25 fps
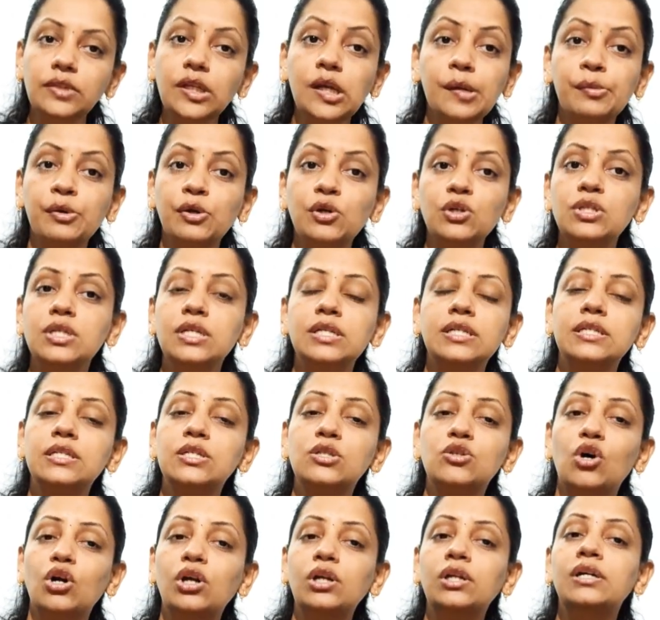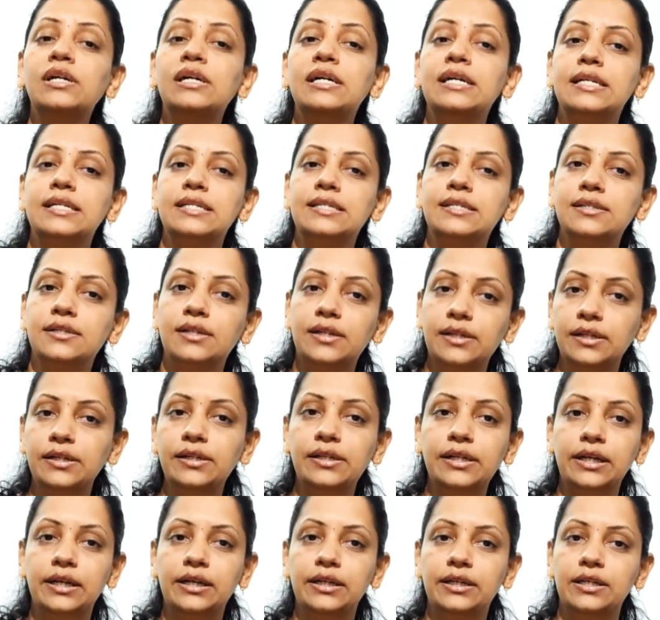because there is not sudden
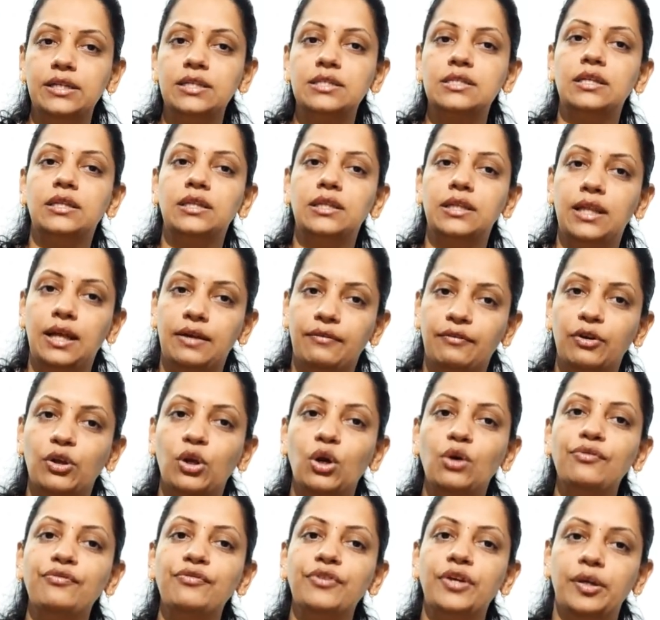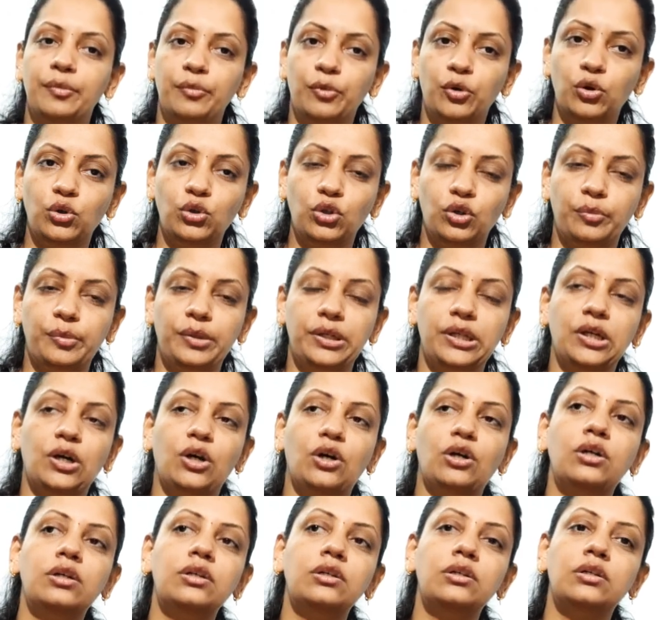decrease in the level of hemoglobin,
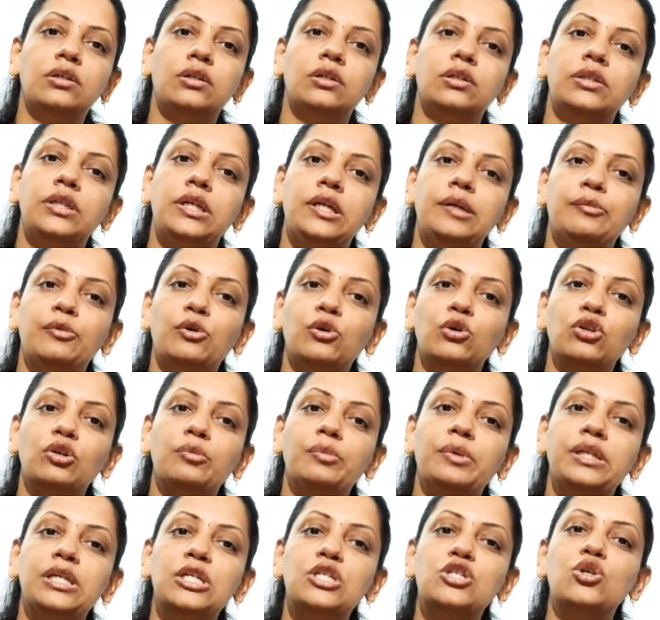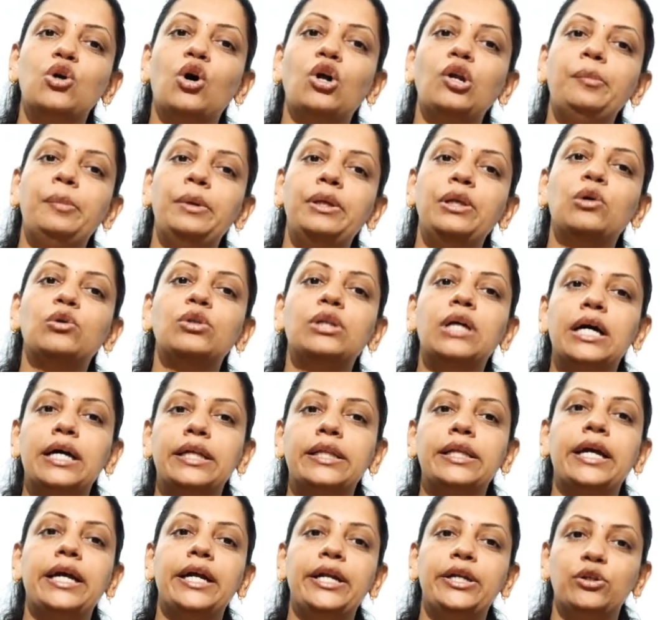or the hemoglobin is not below than
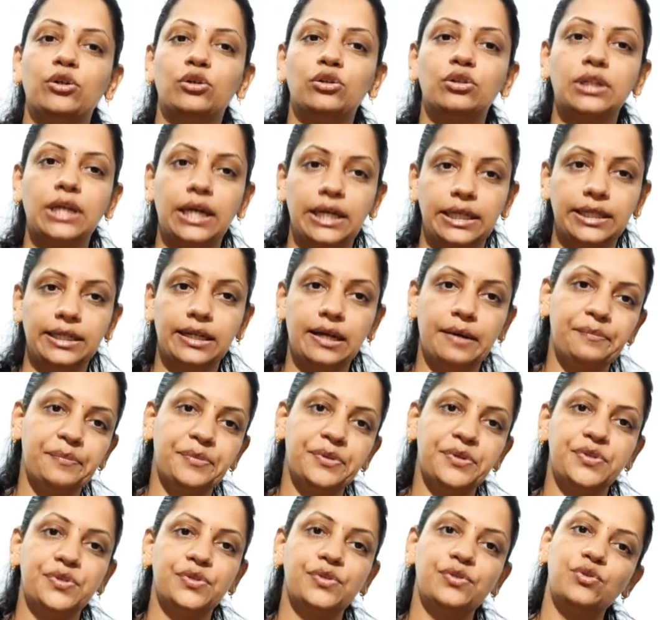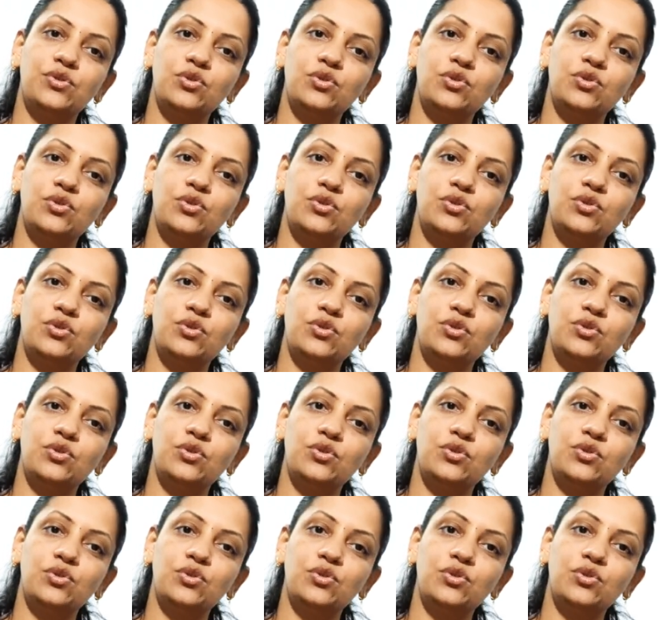8 or 9 gram percent.